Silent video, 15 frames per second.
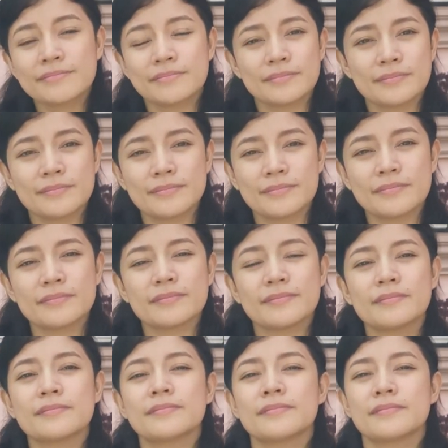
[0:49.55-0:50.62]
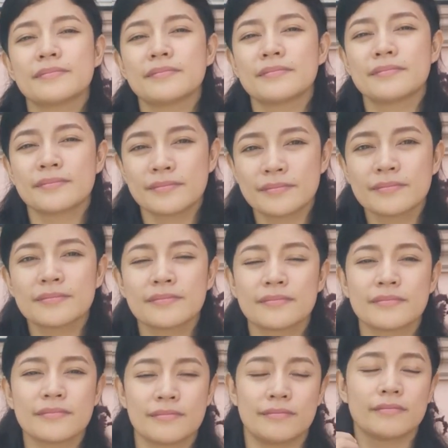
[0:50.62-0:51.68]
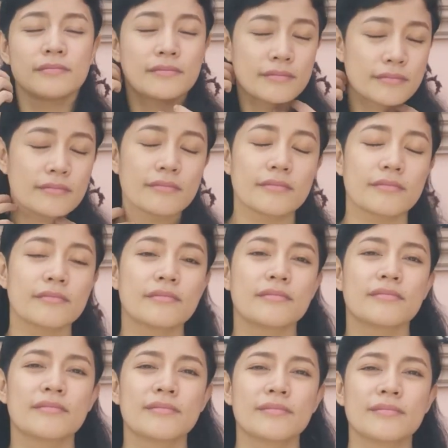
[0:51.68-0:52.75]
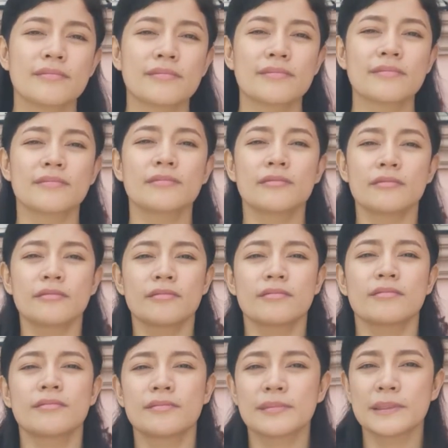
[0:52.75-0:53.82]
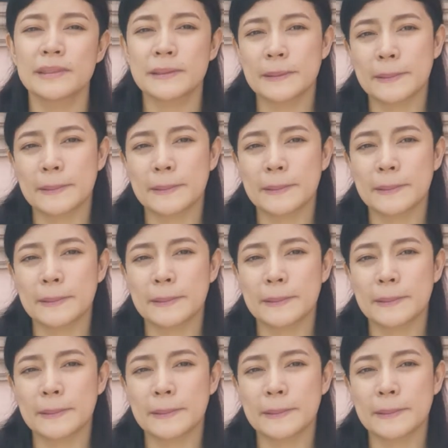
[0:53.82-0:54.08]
(not speaking)